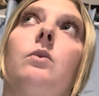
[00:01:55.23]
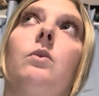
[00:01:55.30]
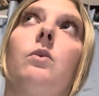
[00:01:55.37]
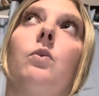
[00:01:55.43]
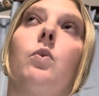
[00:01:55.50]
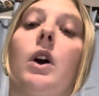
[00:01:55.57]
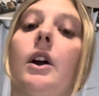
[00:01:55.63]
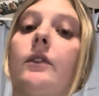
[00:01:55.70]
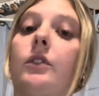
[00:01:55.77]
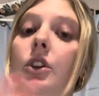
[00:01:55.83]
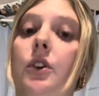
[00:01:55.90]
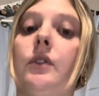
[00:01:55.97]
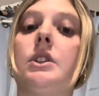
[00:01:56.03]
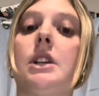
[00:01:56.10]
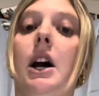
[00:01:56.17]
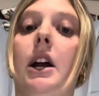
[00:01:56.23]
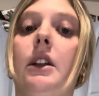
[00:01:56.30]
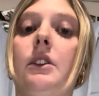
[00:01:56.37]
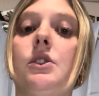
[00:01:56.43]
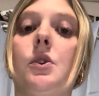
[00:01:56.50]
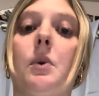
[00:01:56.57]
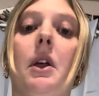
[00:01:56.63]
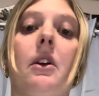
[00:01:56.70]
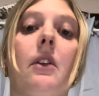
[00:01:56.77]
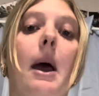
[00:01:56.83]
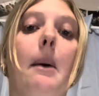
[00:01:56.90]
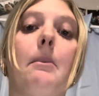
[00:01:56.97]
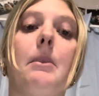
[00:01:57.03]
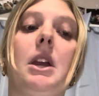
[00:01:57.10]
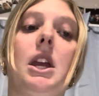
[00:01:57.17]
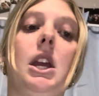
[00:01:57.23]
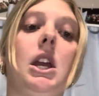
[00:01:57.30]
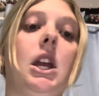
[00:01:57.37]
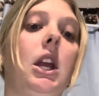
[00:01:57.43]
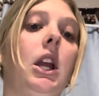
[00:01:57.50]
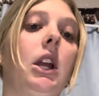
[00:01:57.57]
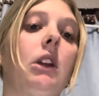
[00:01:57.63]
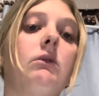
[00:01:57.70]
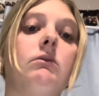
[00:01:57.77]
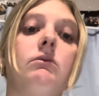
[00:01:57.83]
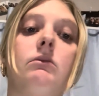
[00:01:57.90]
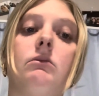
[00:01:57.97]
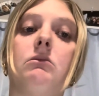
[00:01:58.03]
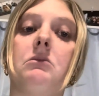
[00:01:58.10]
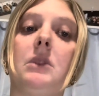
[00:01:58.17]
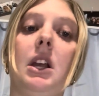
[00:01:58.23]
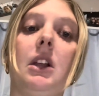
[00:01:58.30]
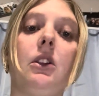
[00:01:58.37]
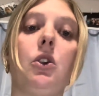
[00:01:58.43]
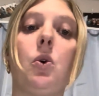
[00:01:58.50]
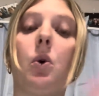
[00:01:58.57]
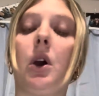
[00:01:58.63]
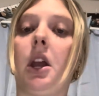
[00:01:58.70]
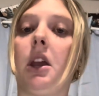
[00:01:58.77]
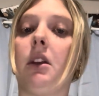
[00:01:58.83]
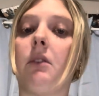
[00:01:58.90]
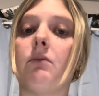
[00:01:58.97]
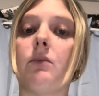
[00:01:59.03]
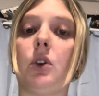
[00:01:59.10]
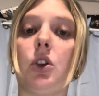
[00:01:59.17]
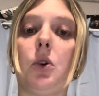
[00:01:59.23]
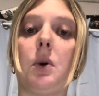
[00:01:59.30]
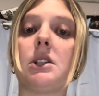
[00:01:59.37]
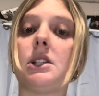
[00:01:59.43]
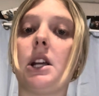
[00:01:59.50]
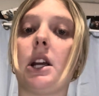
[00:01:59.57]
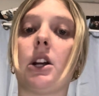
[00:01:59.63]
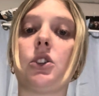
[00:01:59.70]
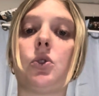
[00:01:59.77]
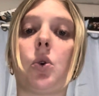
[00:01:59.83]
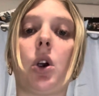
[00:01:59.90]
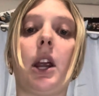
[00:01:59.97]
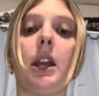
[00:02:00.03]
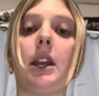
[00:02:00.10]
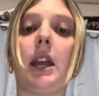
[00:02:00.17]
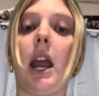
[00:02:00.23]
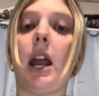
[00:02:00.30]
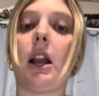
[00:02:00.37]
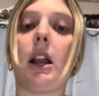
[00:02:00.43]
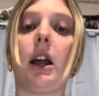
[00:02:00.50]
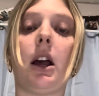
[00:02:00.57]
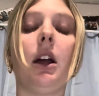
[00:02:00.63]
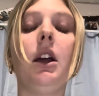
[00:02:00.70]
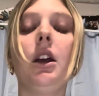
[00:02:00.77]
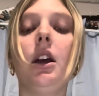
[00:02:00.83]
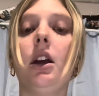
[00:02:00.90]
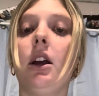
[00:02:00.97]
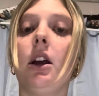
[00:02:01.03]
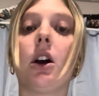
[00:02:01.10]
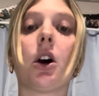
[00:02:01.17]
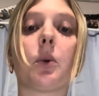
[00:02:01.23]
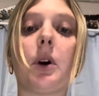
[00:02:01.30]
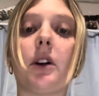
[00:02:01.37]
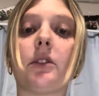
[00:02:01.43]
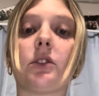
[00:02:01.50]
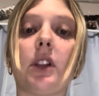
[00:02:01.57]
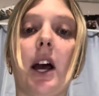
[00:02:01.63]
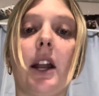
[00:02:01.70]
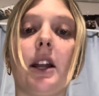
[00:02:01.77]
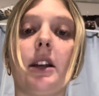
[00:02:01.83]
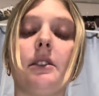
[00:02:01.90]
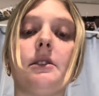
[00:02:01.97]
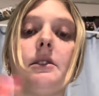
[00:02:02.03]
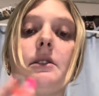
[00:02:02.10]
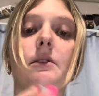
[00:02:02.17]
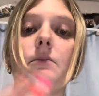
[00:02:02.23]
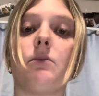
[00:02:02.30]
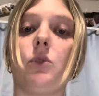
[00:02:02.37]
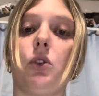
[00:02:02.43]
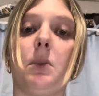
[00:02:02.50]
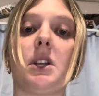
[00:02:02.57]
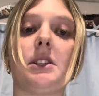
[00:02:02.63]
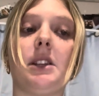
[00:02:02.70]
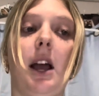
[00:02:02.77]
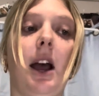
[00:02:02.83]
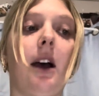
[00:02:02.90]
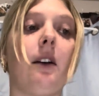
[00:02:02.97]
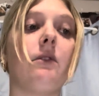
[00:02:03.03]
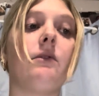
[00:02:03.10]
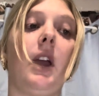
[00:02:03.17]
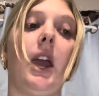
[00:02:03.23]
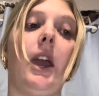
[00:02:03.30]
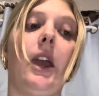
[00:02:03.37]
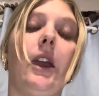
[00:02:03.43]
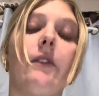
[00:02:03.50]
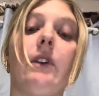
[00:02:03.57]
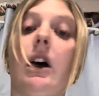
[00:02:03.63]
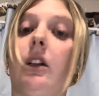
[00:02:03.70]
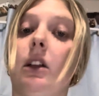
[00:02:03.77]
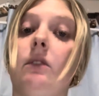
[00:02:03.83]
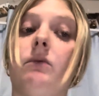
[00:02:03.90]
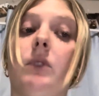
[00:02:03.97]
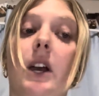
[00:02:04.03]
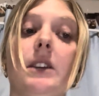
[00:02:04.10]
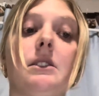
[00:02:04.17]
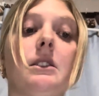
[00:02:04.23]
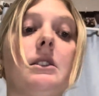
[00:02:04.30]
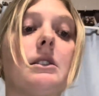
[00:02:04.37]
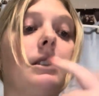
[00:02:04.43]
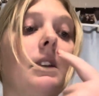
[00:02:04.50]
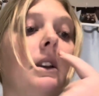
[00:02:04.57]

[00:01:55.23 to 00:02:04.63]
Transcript: wherever you reside. So whether that be Illinois, U.S. territory, Canada, wherever that is, you must have a valid license.